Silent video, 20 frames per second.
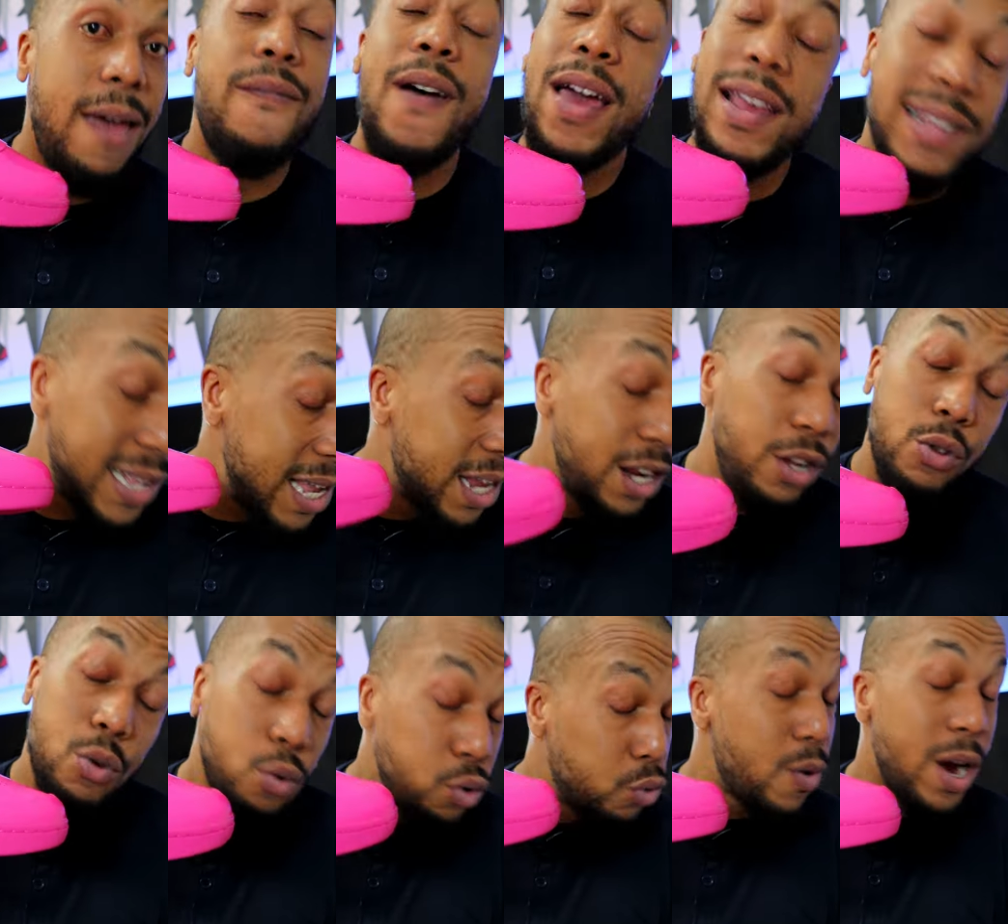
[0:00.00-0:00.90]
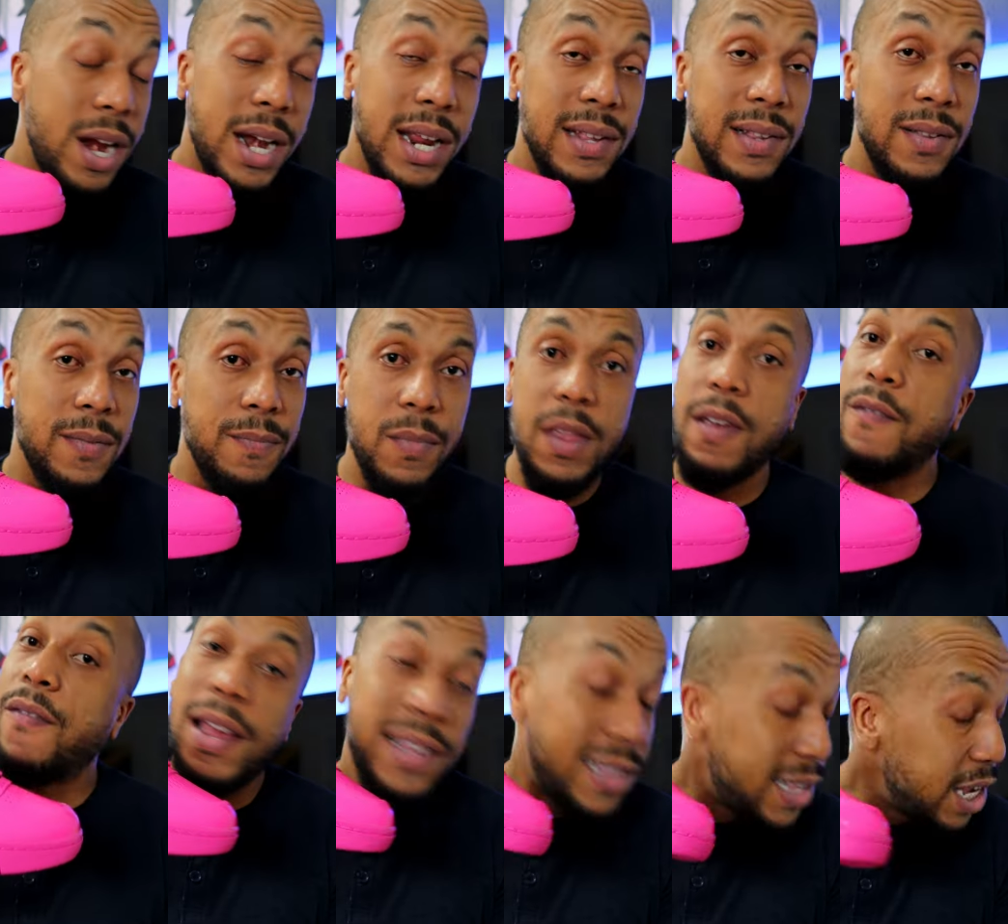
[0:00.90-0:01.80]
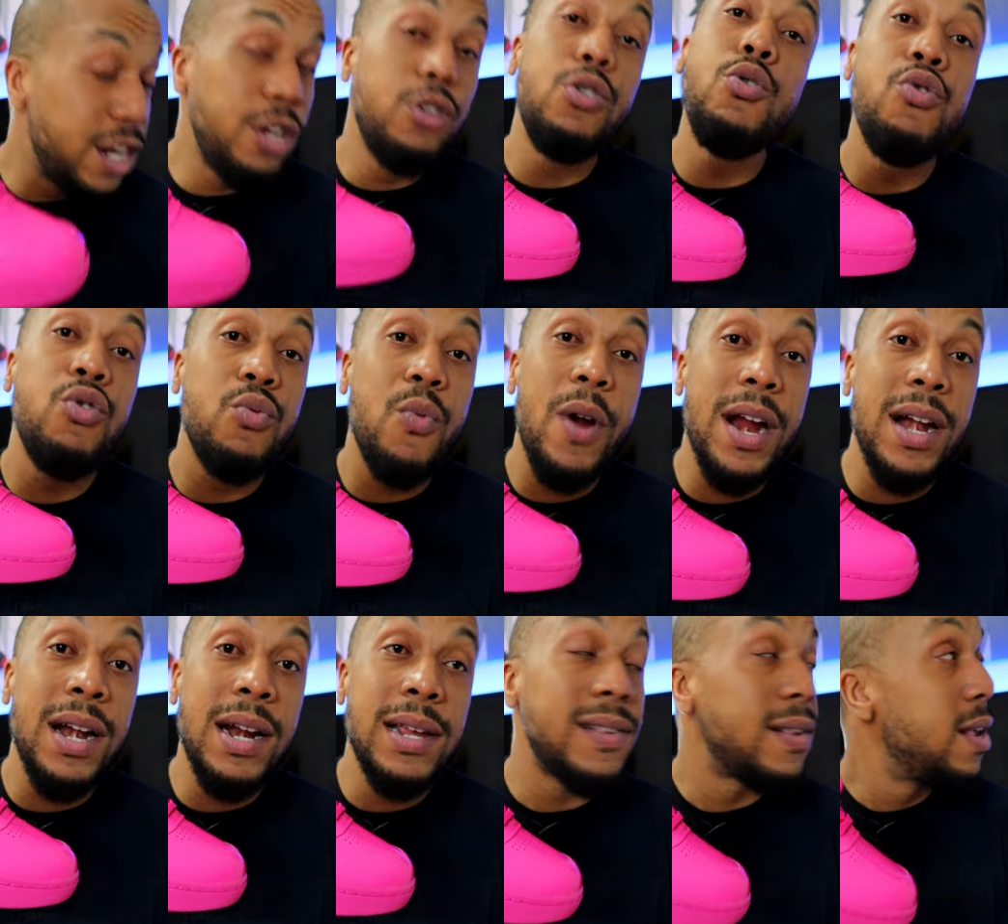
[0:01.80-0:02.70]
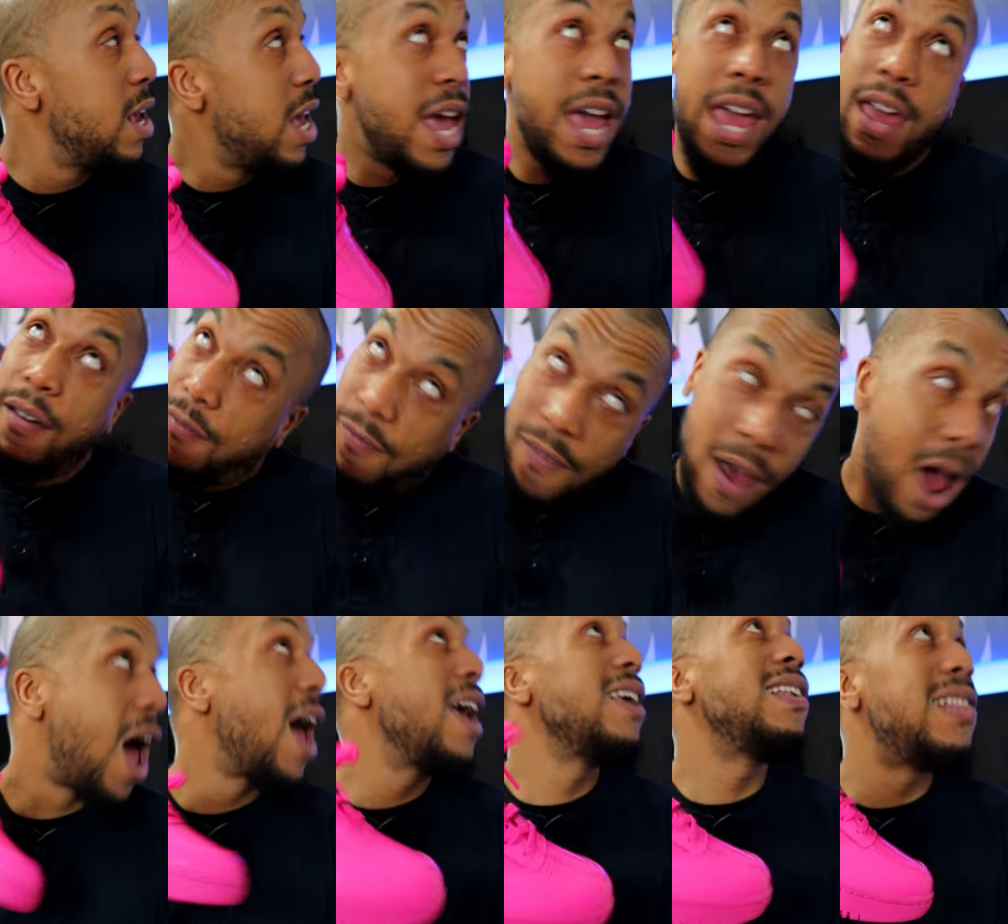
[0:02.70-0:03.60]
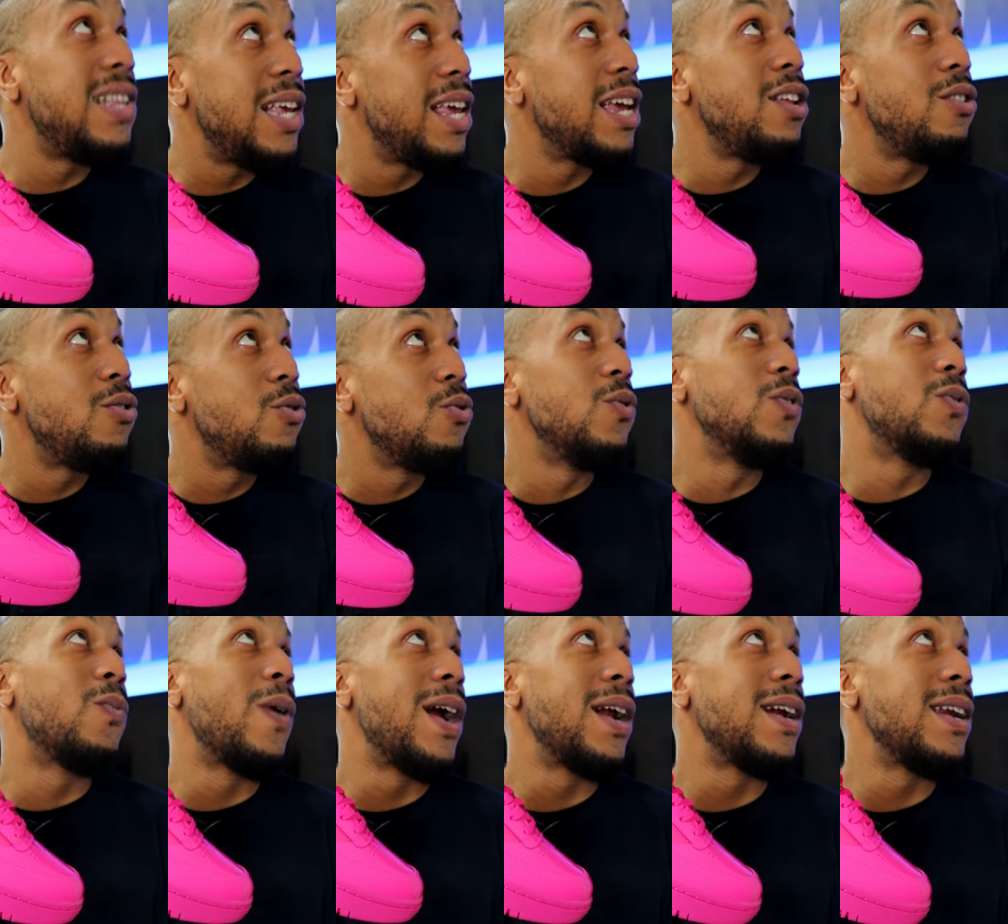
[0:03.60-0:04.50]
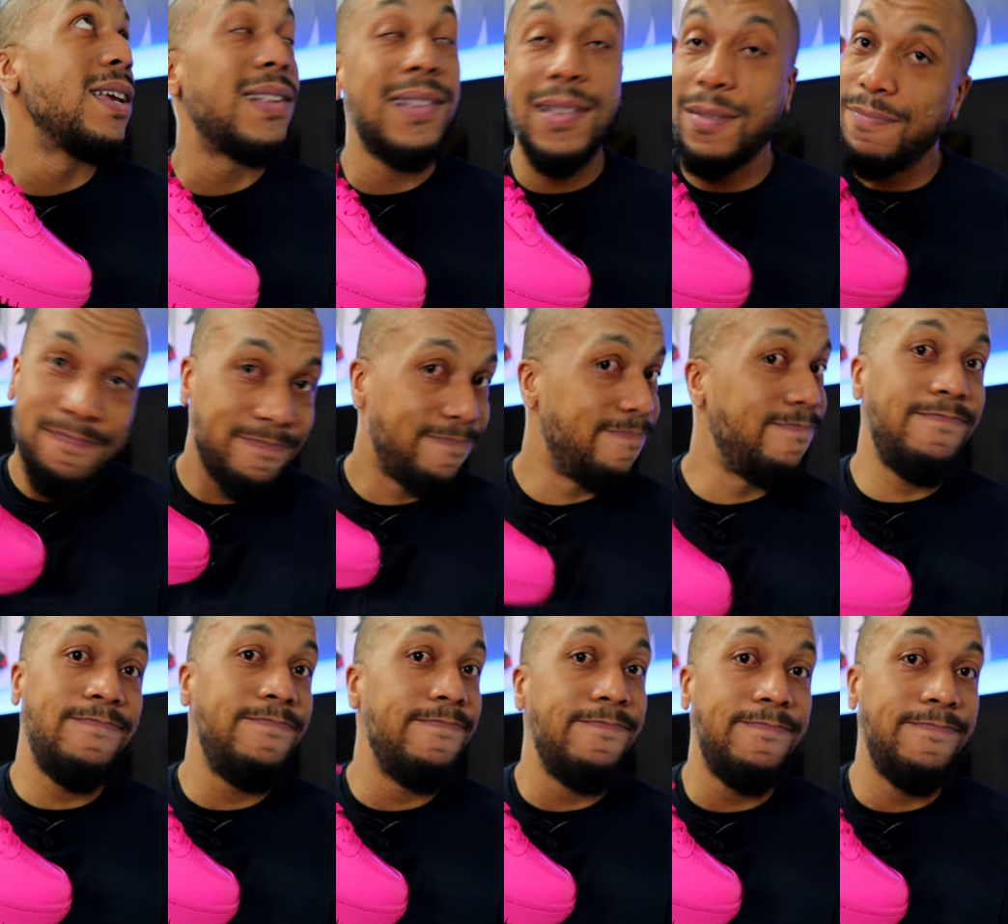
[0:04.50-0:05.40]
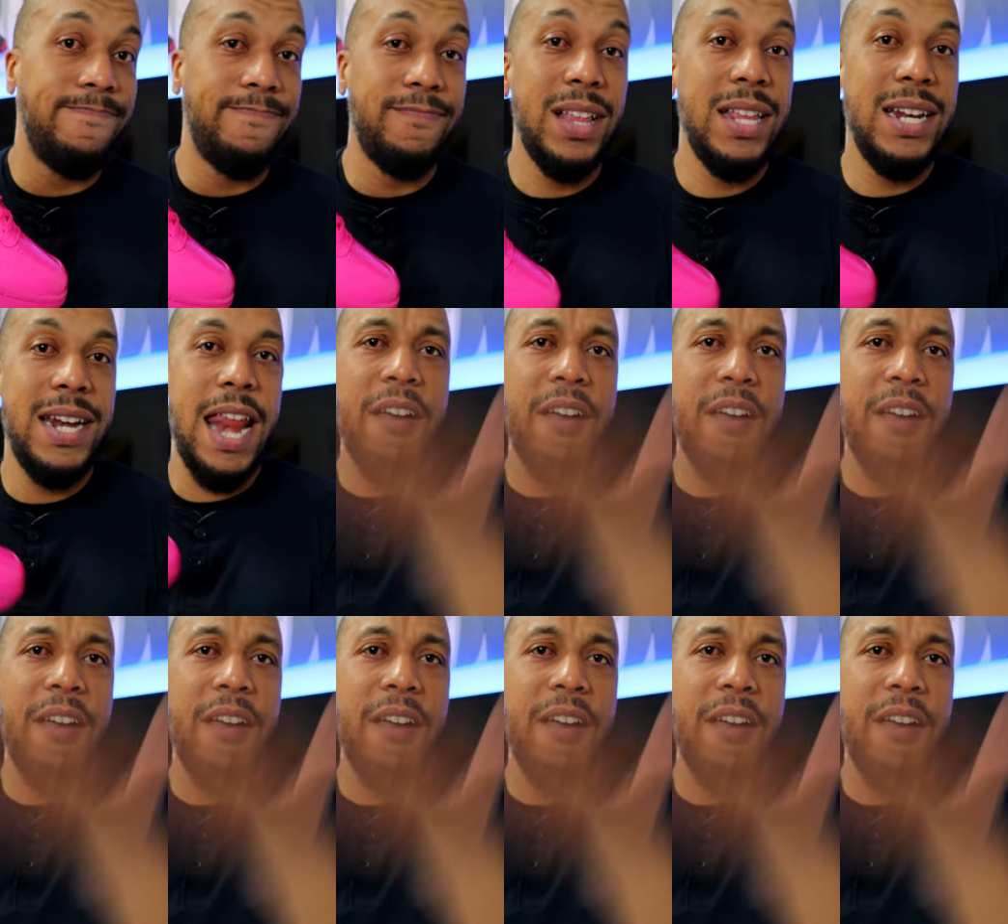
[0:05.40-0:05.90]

If I see any dudes wearing this, if I see any dudes wearing this, if I see any dudes wearing this, mm -mm mm,